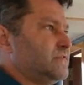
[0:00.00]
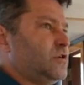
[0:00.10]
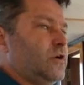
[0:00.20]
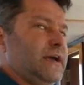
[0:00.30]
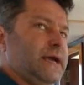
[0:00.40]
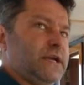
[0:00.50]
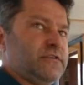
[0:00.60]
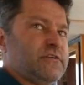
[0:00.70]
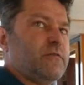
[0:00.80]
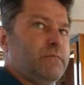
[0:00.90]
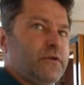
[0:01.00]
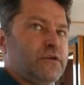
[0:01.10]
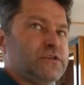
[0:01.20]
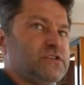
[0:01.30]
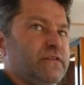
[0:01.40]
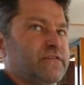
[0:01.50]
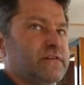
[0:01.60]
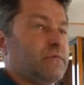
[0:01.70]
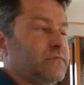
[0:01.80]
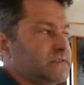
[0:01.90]
not hard ground, but not soft
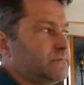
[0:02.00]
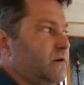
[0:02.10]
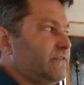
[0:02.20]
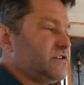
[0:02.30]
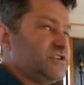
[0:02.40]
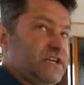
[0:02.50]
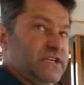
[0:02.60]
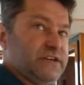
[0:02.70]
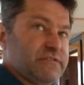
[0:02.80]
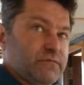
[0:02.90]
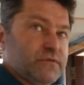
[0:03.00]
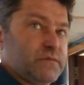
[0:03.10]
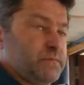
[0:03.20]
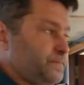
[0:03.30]
ground. It's more for shady ground.